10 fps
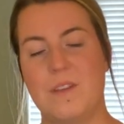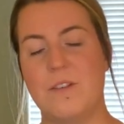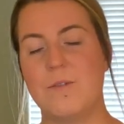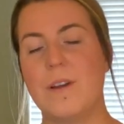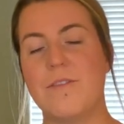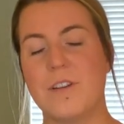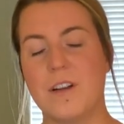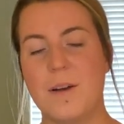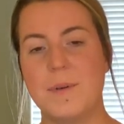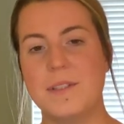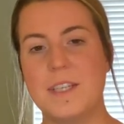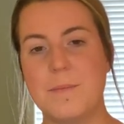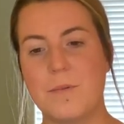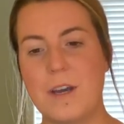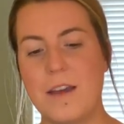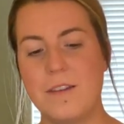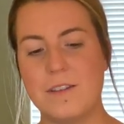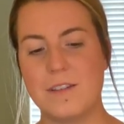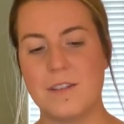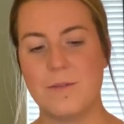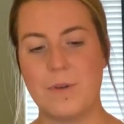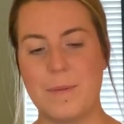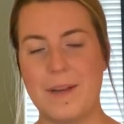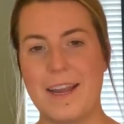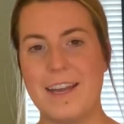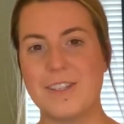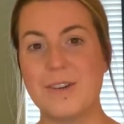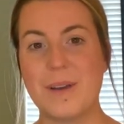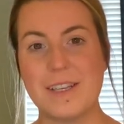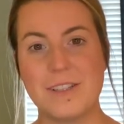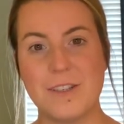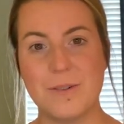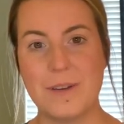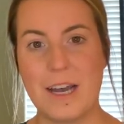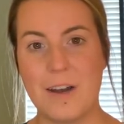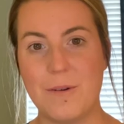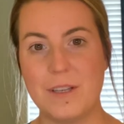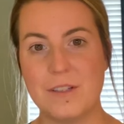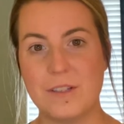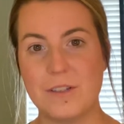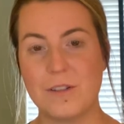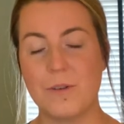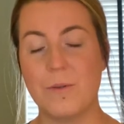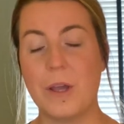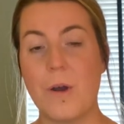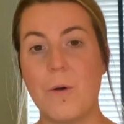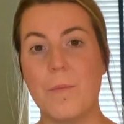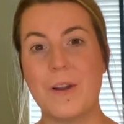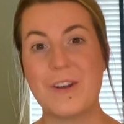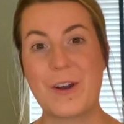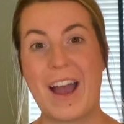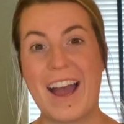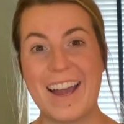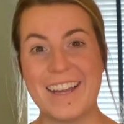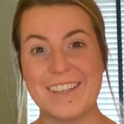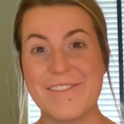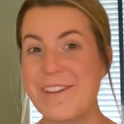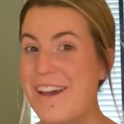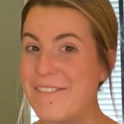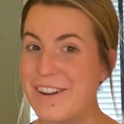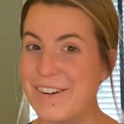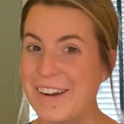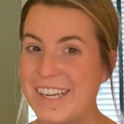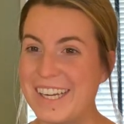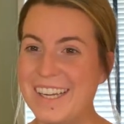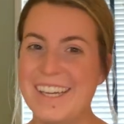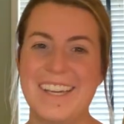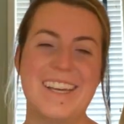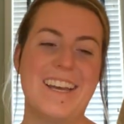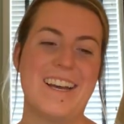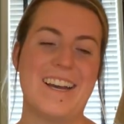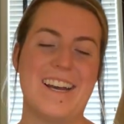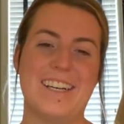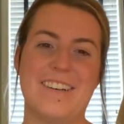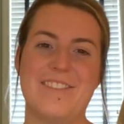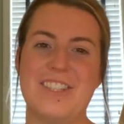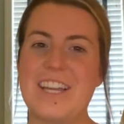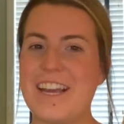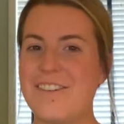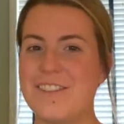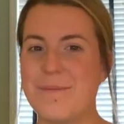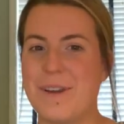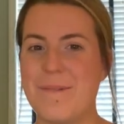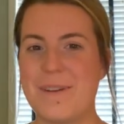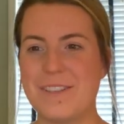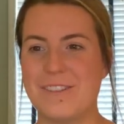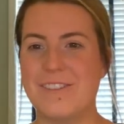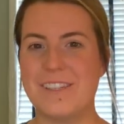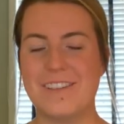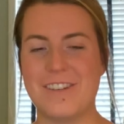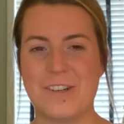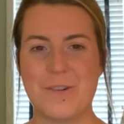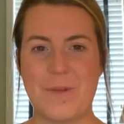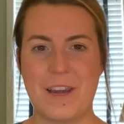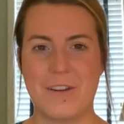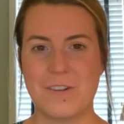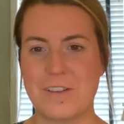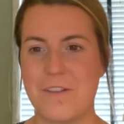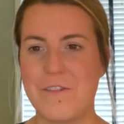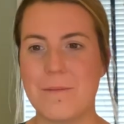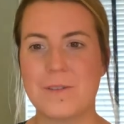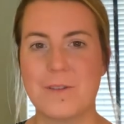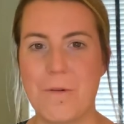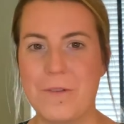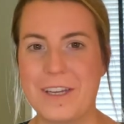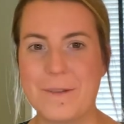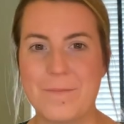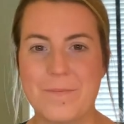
So after a couple deep breaths, what I'm going to ask you guys to do now is to slowly open your eyes if you haven't already. Shake out some of your muscles and start to wake yourself up slowly.